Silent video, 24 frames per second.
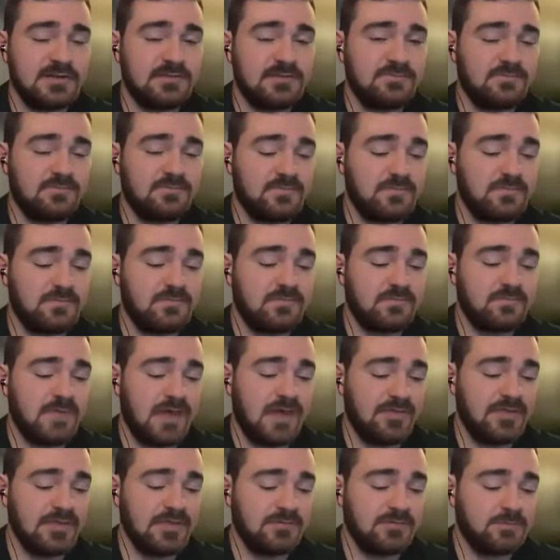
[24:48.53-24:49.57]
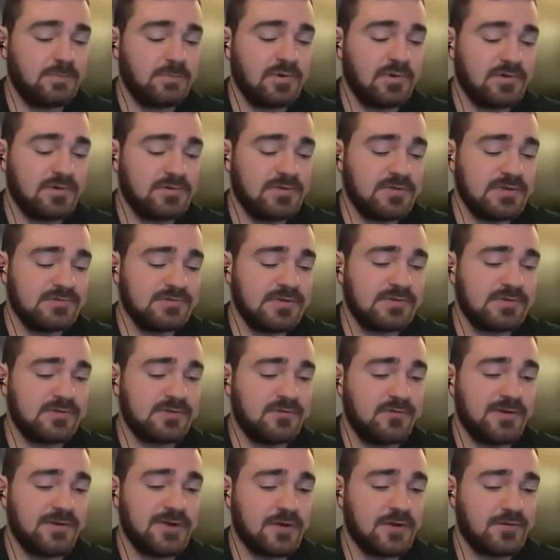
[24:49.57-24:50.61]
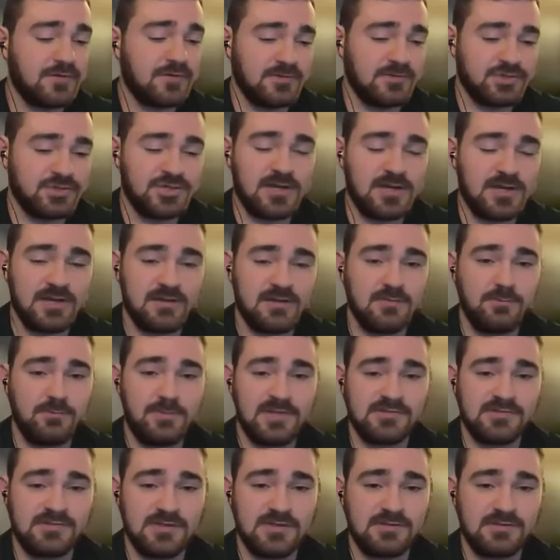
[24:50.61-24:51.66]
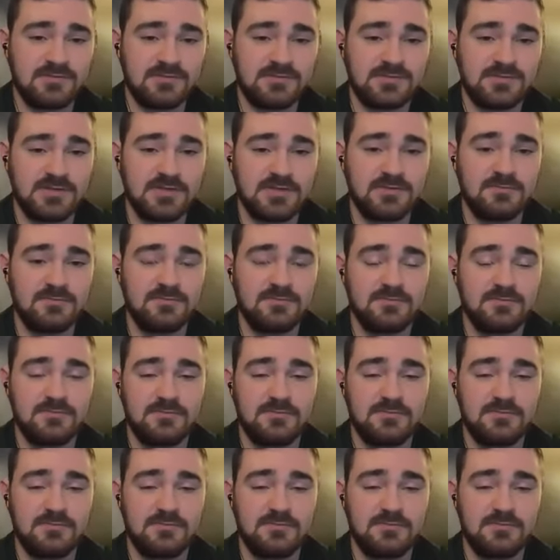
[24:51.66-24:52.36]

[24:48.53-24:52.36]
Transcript: I, I think Poor Things has a very real shot at best set design.